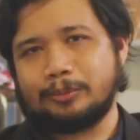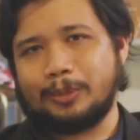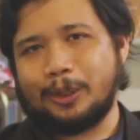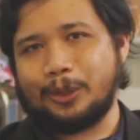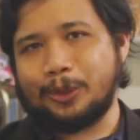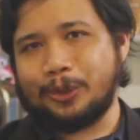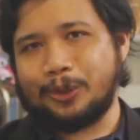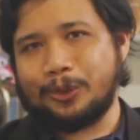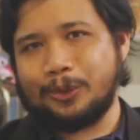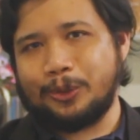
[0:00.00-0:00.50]

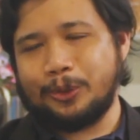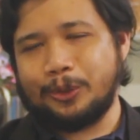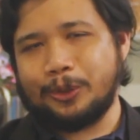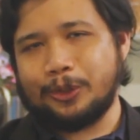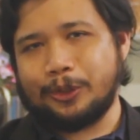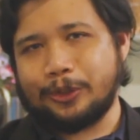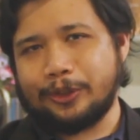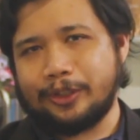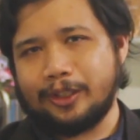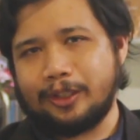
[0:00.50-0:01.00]
because you
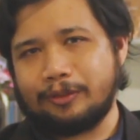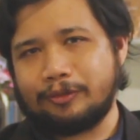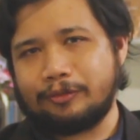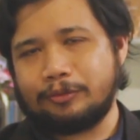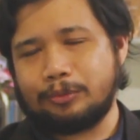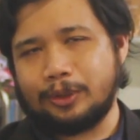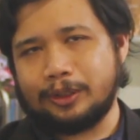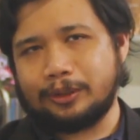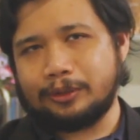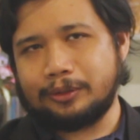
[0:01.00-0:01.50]
yourself
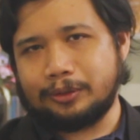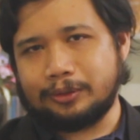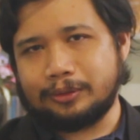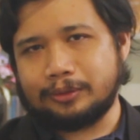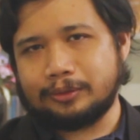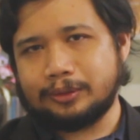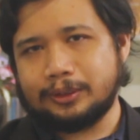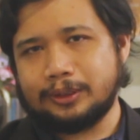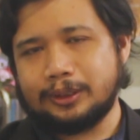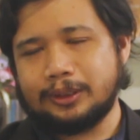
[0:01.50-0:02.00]
want
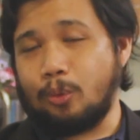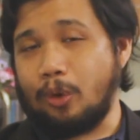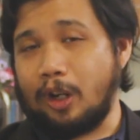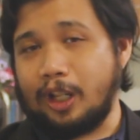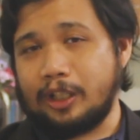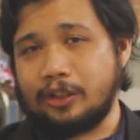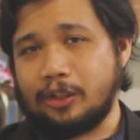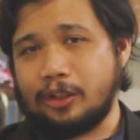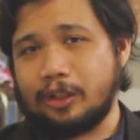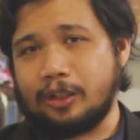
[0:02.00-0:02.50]
to
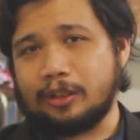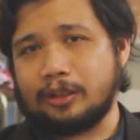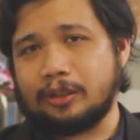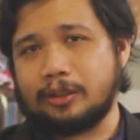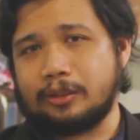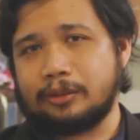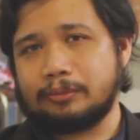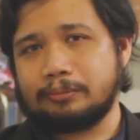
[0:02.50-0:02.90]
watch it,